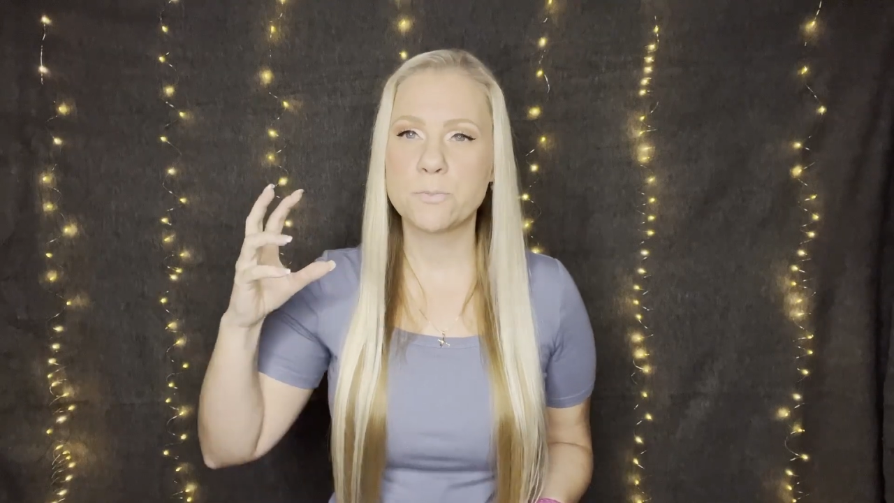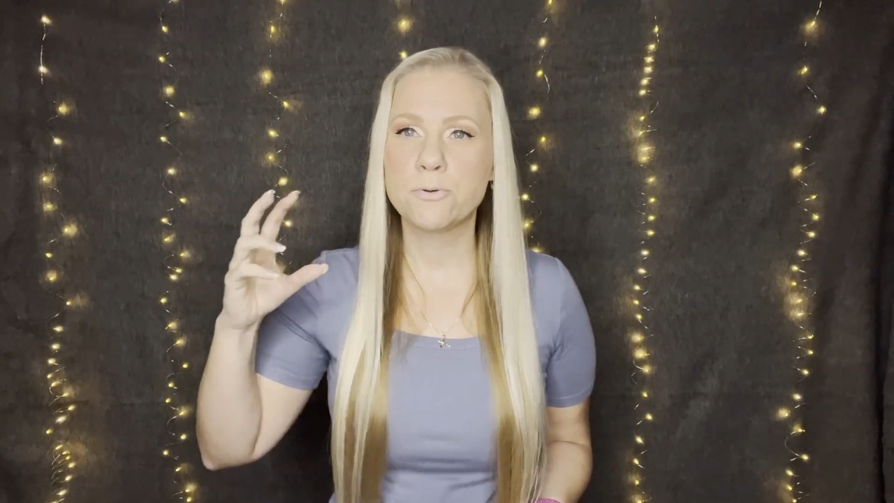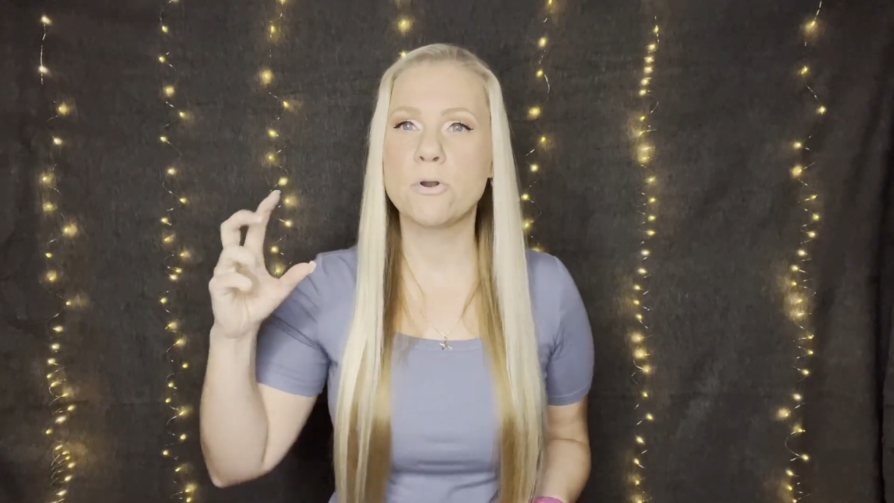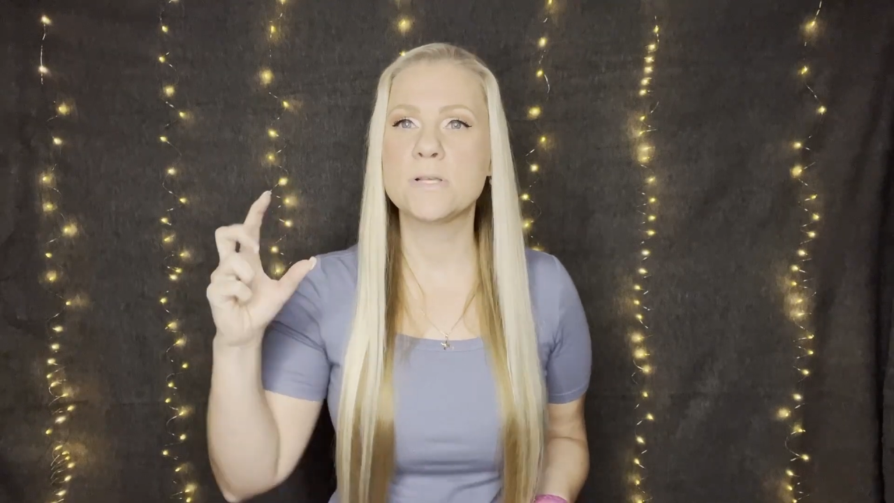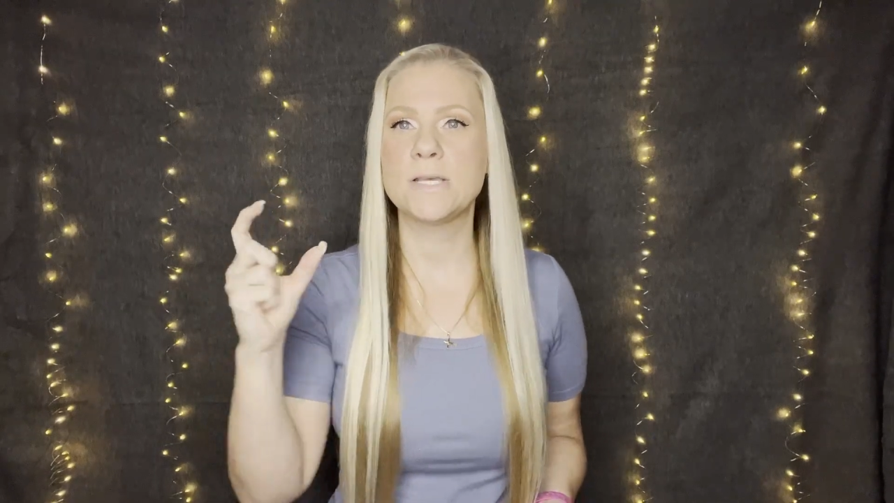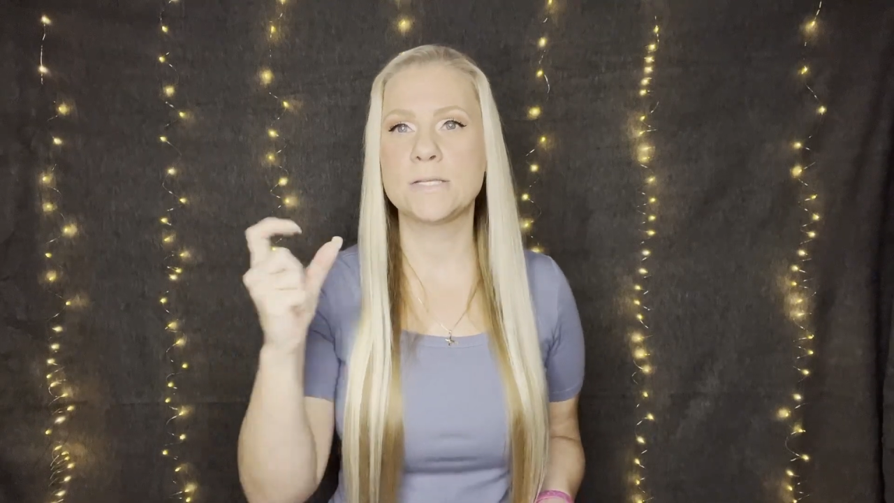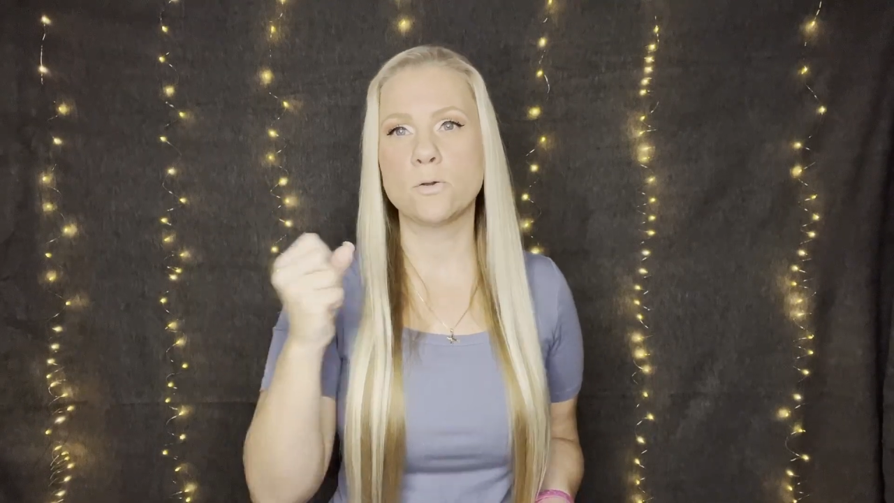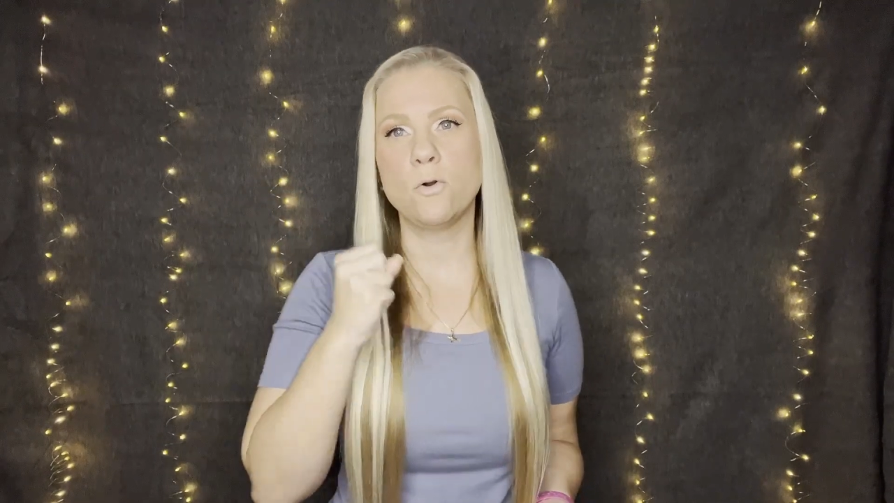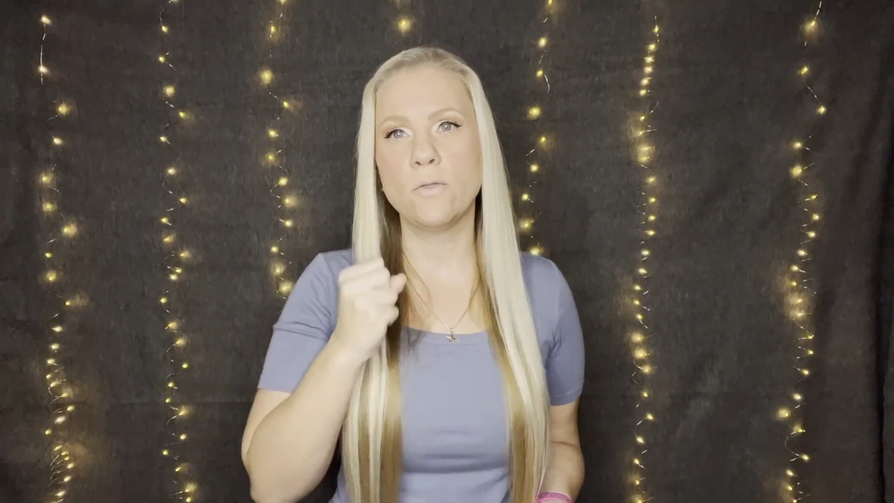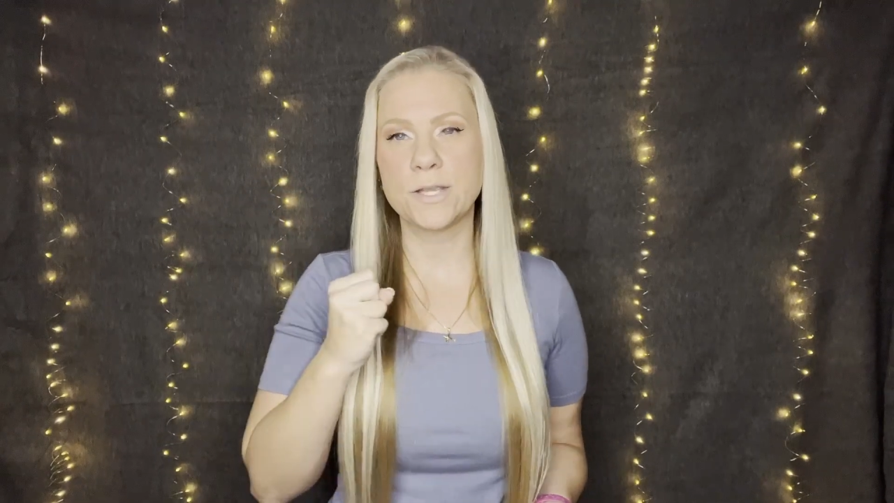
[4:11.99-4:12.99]
process
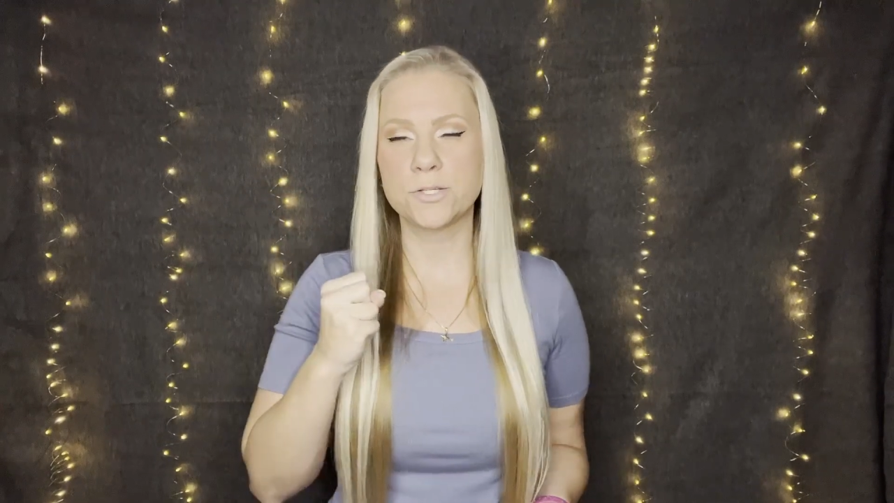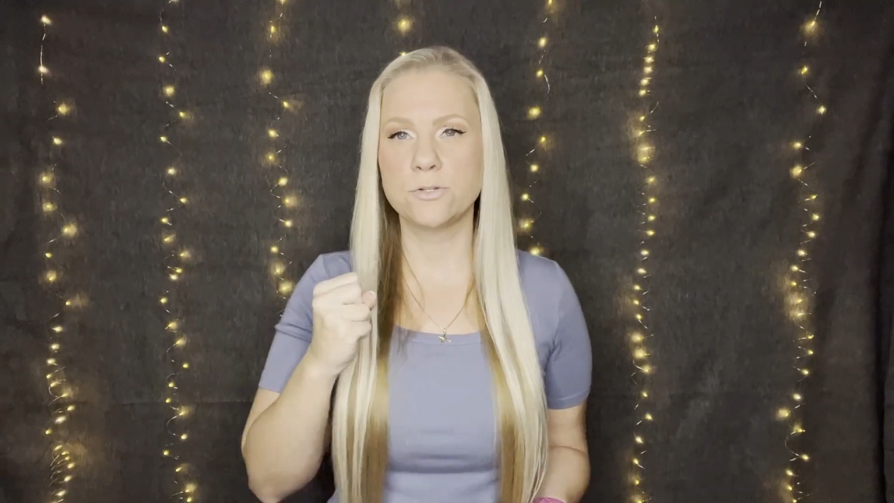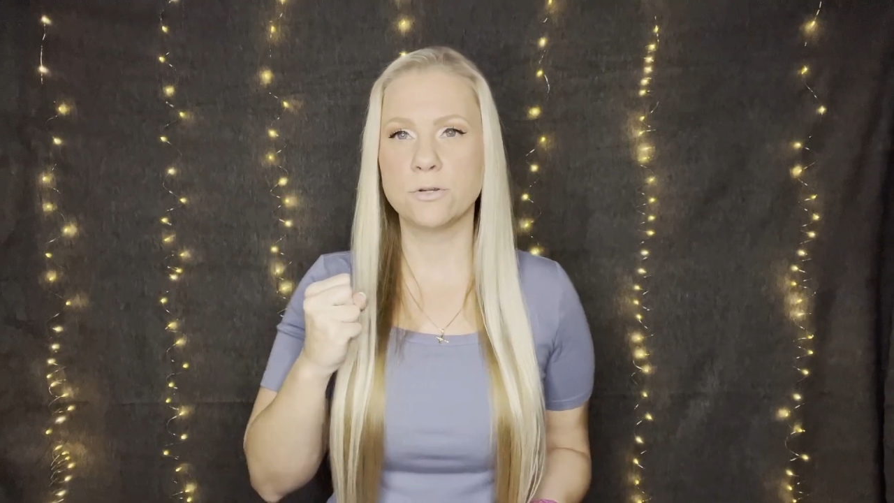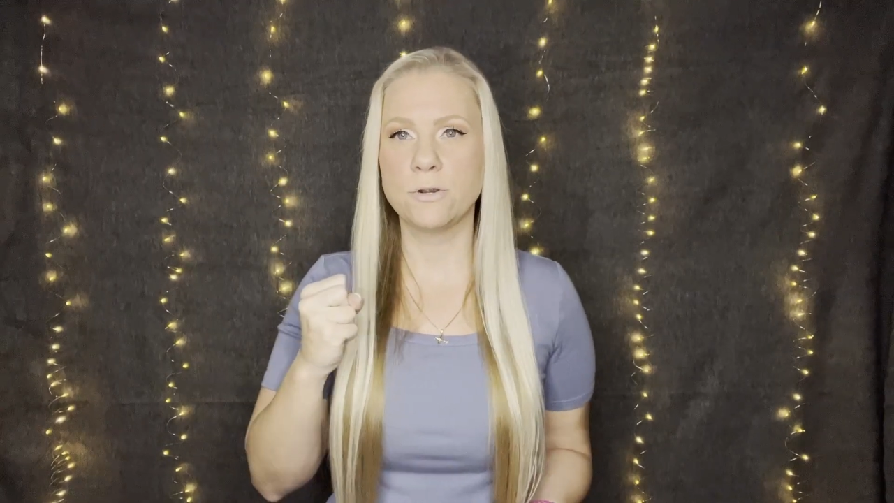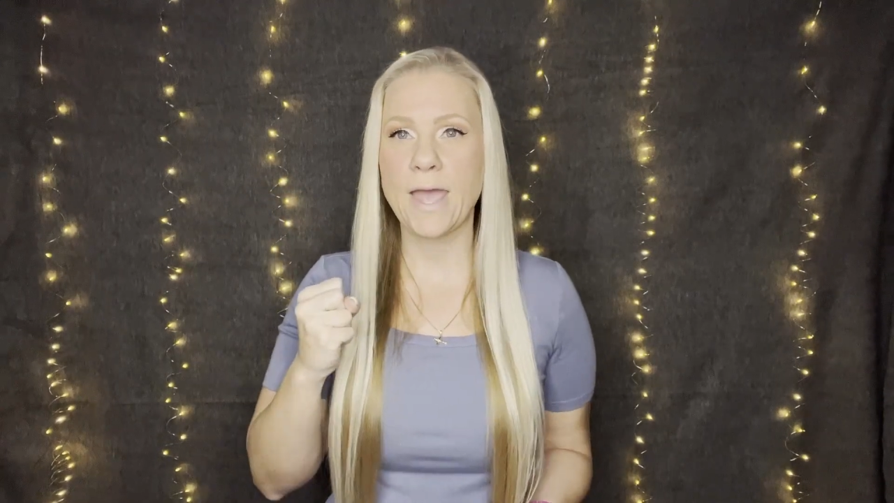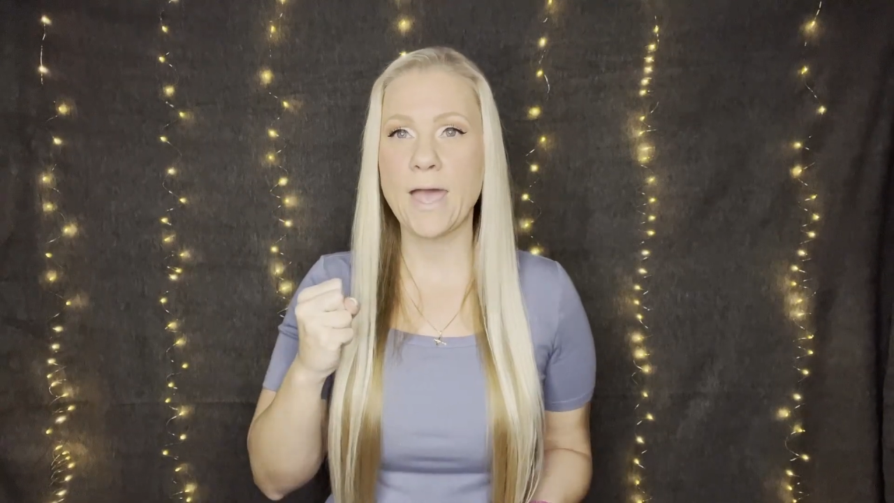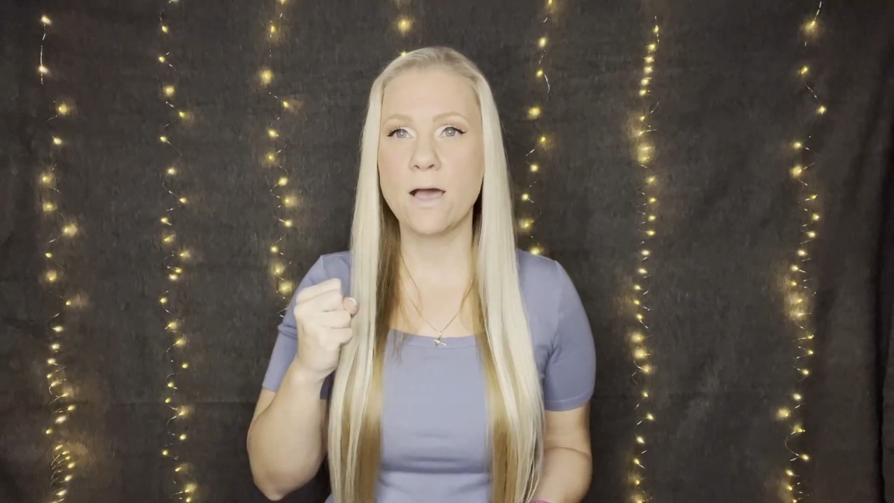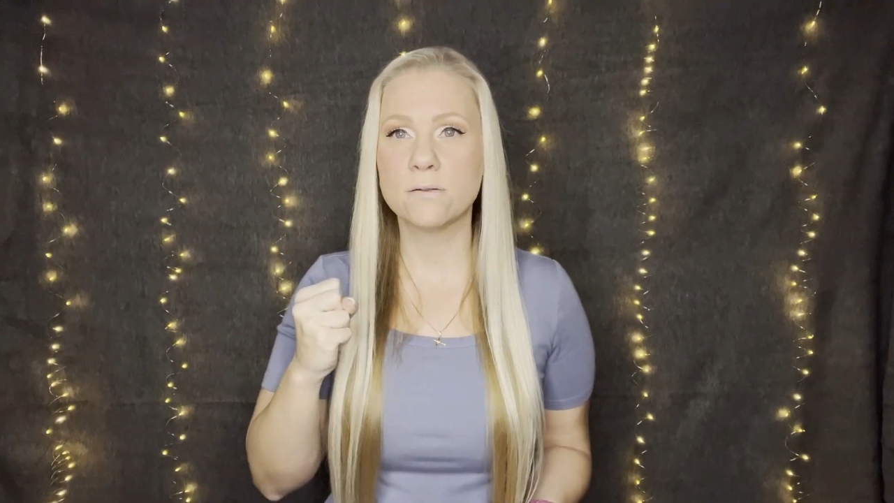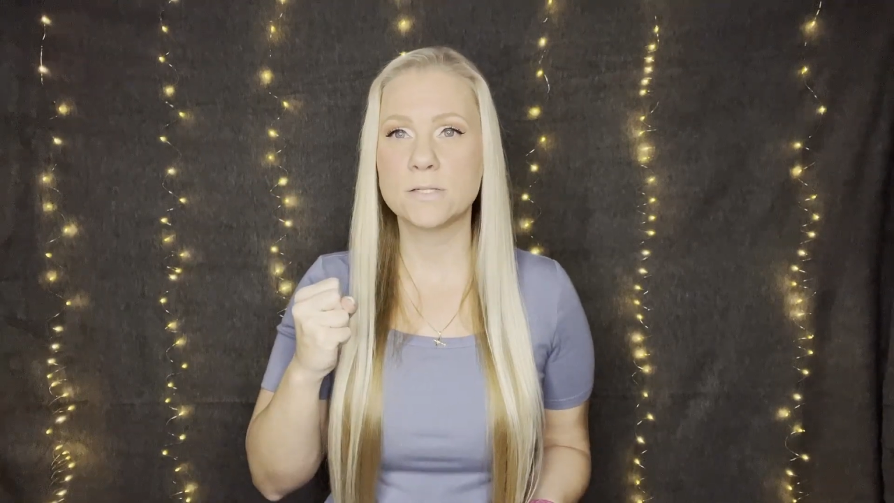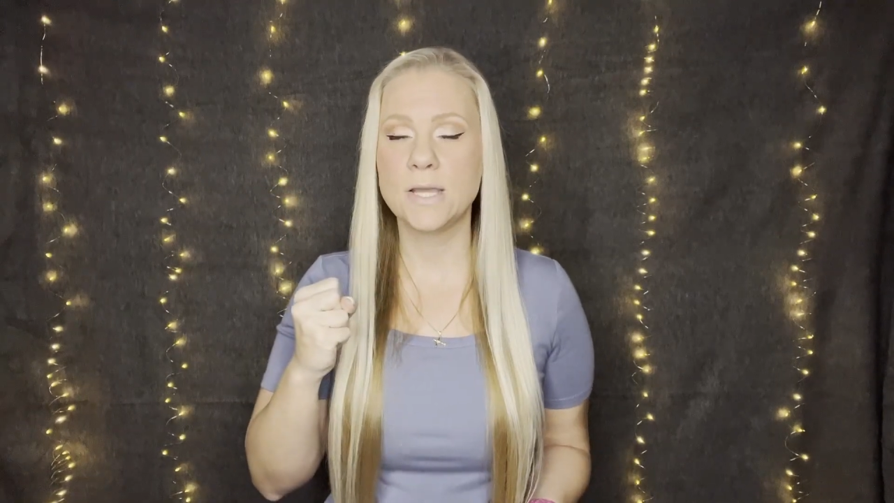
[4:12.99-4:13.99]
all that sugar
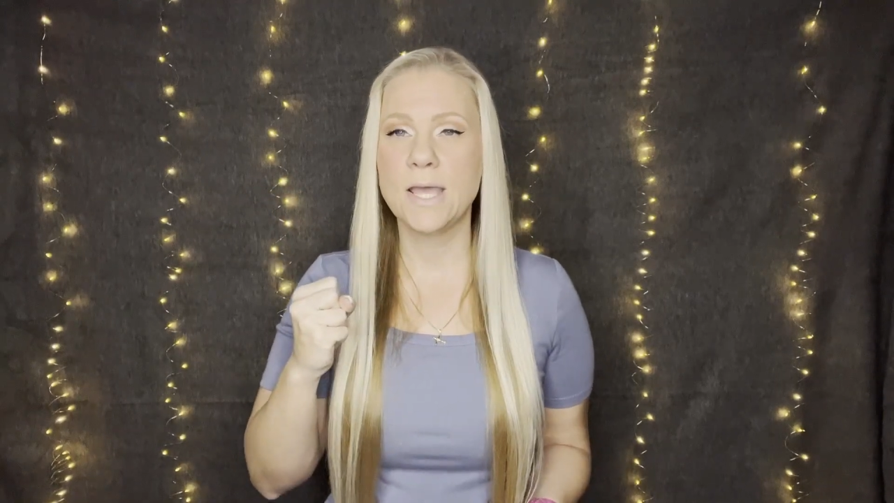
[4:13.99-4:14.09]
out.